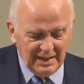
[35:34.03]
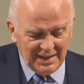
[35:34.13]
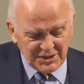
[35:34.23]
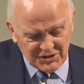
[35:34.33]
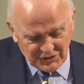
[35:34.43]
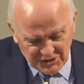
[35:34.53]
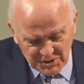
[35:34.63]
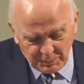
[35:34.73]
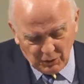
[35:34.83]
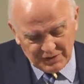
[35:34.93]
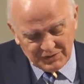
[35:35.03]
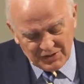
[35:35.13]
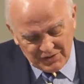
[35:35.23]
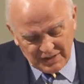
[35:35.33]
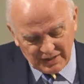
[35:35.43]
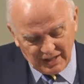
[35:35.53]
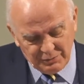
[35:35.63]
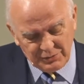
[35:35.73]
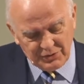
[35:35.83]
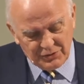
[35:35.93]
And it's at this point in the
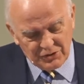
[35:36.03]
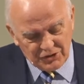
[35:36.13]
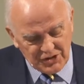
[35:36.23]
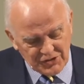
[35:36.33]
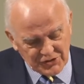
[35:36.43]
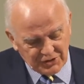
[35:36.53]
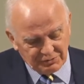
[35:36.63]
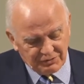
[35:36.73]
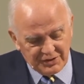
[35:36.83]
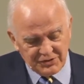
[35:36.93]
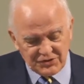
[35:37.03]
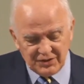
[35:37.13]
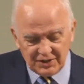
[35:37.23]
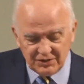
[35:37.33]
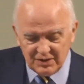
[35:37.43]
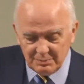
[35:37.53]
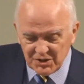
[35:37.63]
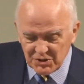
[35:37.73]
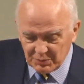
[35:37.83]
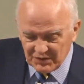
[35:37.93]
encounter that Jesus confronts
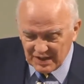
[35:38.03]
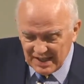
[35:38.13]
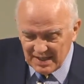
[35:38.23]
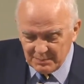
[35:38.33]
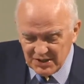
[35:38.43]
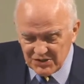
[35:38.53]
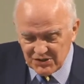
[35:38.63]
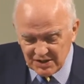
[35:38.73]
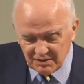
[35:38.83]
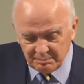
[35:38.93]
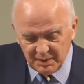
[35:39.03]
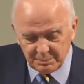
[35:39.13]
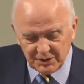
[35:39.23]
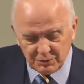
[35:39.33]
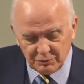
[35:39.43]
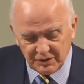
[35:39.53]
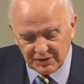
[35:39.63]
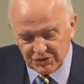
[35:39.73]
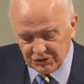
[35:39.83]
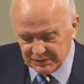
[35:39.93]
Nicodemus with the ABC of biblical
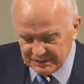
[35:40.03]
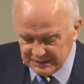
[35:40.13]
religion.